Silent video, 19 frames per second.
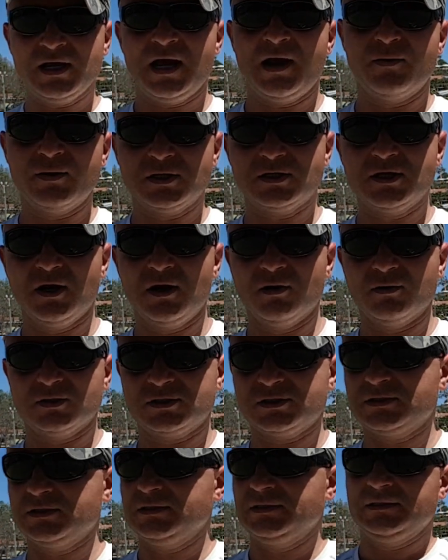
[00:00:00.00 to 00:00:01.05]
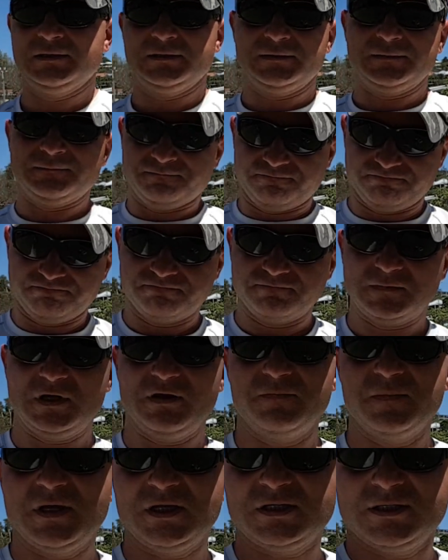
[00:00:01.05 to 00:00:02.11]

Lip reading: how it goes. Give me a